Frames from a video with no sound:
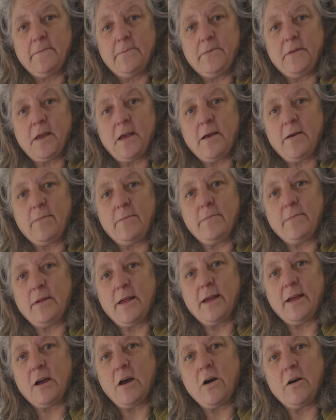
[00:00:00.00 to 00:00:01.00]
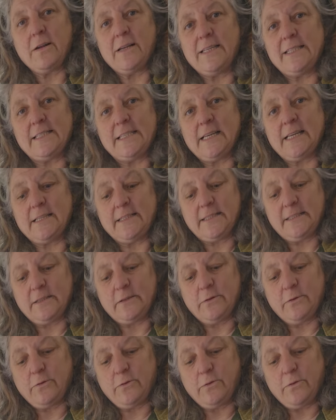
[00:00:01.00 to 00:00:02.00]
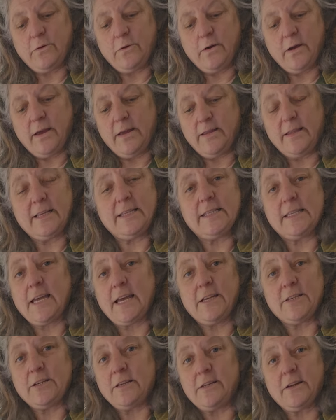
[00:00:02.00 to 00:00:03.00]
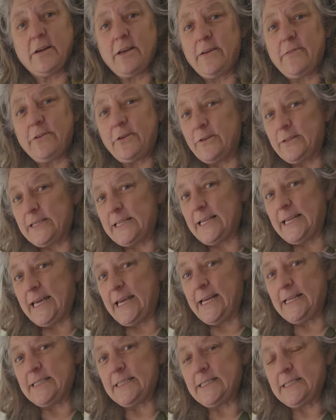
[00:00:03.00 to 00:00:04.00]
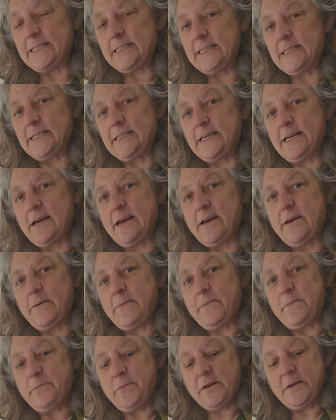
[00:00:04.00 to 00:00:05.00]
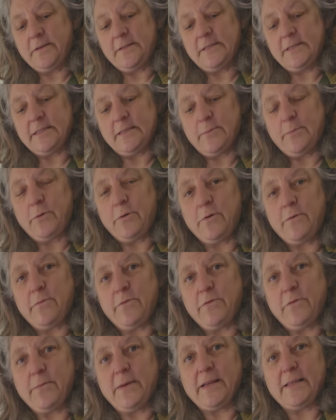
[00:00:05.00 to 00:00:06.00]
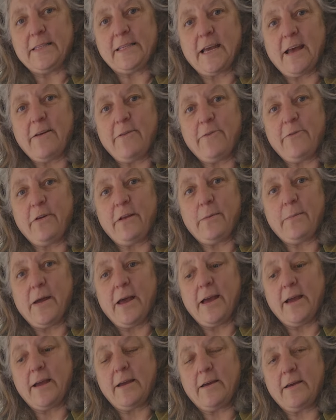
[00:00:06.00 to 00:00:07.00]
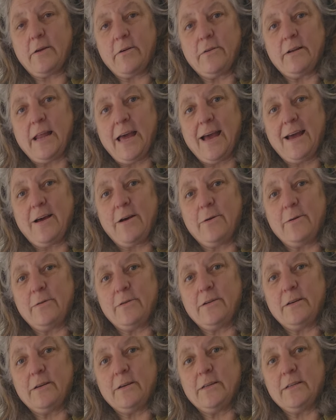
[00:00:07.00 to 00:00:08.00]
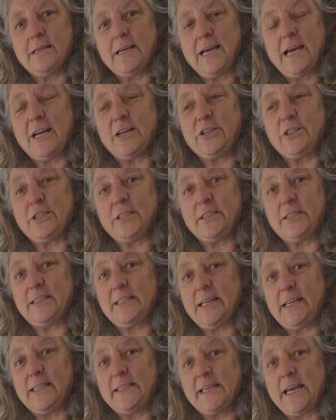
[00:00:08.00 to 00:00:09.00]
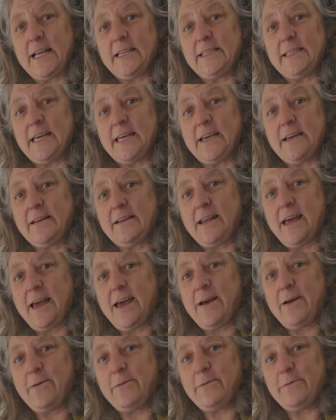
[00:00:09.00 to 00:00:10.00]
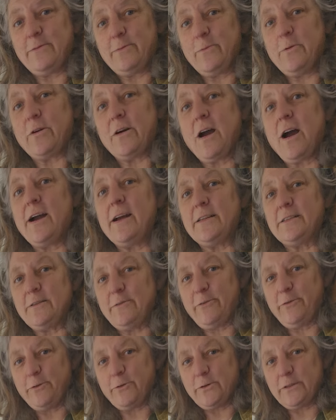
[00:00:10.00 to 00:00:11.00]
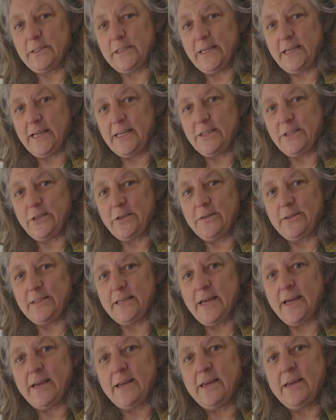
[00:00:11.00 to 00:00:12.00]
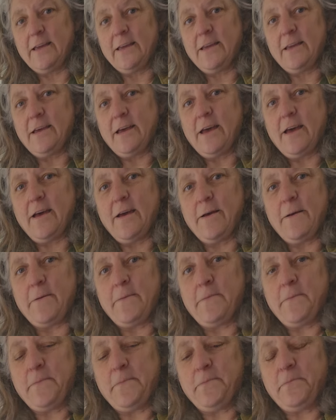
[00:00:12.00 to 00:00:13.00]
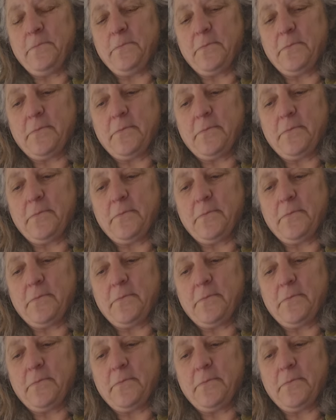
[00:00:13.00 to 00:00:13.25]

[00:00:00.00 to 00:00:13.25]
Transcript: like harnesses, or at this stage I don't even use a lead. Because it's important for me to get feedback on how anxious he's getting and what kind of force that he's using, and